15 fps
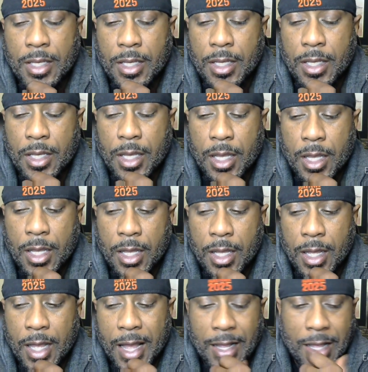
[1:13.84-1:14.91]
uh,
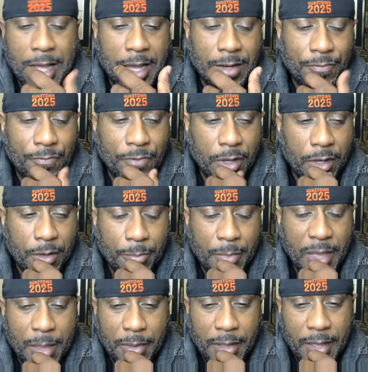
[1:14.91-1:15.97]
I kind of figured
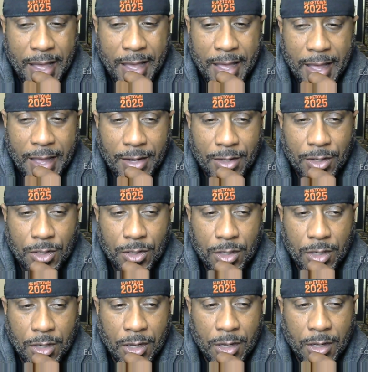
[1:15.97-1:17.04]
maybe I had
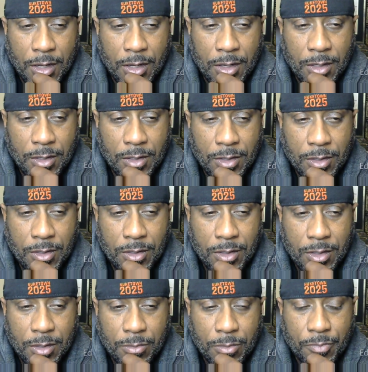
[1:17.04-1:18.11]
uh,
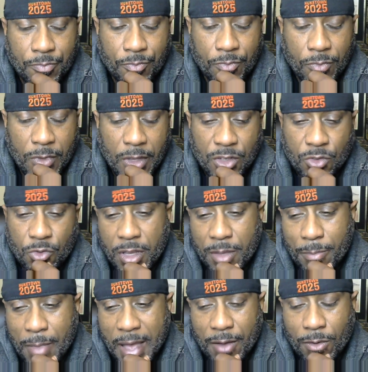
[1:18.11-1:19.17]
some
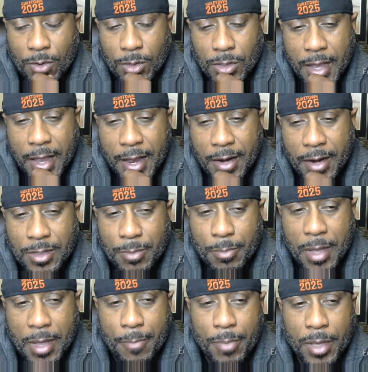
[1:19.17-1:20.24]
extreme micro tears in
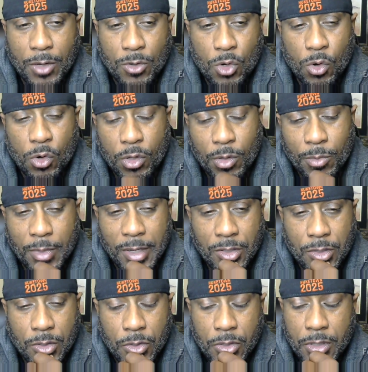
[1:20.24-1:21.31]
my pectoral
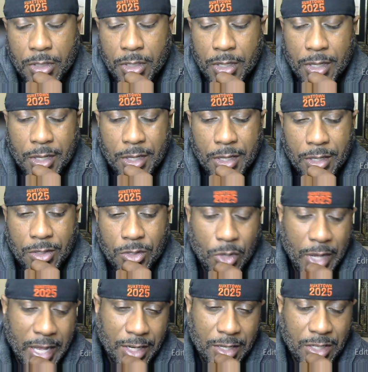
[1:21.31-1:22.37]
muscles. And so
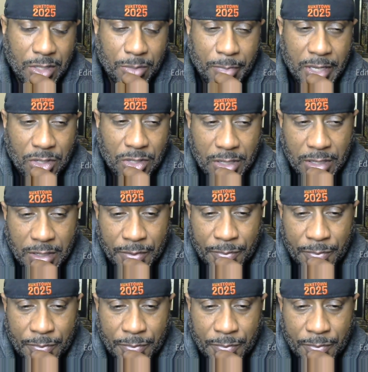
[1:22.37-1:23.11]
I dismissed it.